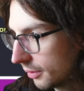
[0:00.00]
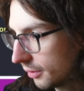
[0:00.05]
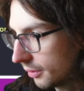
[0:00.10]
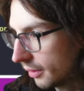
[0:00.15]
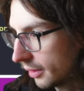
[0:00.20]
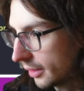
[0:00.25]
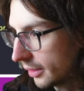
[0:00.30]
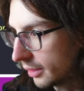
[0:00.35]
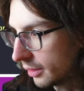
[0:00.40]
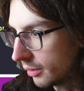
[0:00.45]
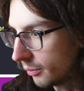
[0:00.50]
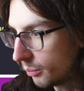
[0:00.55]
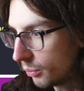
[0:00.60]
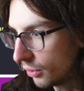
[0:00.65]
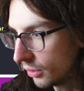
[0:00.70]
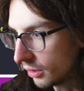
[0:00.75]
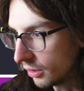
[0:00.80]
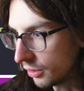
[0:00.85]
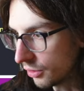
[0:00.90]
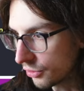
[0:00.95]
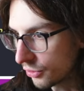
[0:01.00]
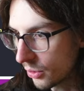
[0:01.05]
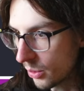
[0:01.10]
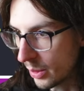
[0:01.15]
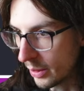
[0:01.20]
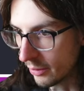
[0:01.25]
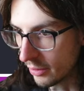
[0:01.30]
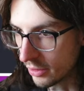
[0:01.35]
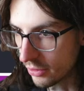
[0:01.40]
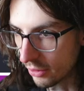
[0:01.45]
I need to put this
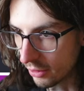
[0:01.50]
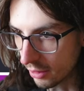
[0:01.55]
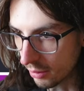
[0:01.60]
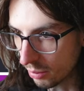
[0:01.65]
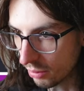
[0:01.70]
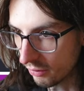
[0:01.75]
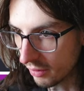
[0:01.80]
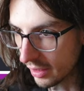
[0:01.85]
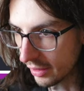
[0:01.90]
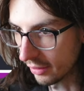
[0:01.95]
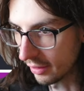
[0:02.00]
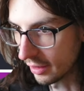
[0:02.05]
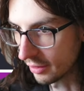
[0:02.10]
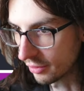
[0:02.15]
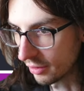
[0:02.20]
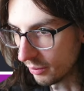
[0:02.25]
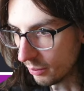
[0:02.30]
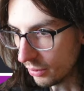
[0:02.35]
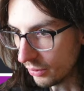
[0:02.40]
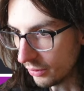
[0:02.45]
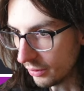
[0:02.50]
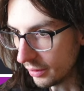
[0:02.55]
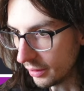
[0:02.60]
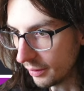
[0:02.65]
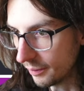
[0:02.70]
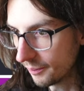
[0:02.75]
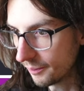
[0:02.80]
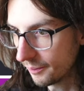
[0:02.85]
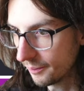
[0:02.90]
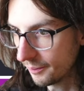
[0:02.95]
query target provider as an ability.